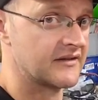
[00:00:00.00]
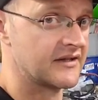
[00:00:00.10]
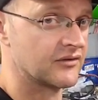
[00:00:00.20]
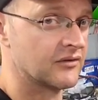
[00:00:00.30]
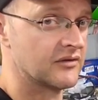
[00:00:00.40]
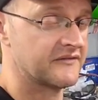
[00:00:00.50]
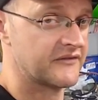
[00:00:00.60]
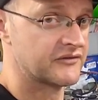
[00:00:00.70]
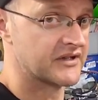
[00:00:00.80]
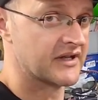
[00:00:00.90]
the oil
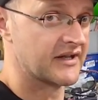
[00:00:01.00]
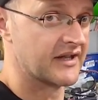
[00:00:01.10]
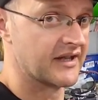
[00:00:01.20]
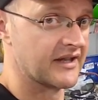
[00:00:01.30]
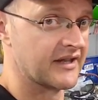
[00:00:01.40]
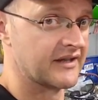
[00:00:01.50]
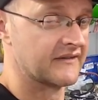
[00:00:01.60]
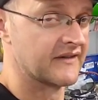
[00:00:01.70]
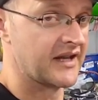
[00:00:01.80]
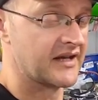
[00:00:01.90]
filter
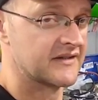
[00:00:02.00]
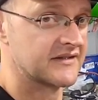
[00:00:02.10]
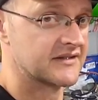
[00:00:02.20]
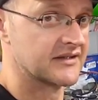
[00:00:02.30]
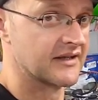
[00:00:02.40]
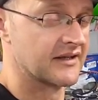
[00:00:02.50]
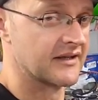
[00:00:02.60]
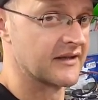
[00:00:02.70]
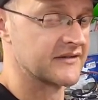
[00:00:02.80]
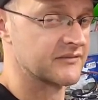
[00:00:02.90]
and the headers
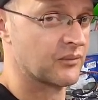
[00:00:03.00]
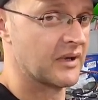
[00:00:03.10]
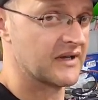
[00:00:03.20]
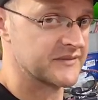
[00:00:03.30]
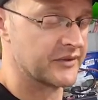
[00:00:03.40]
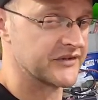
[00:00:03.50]
as well as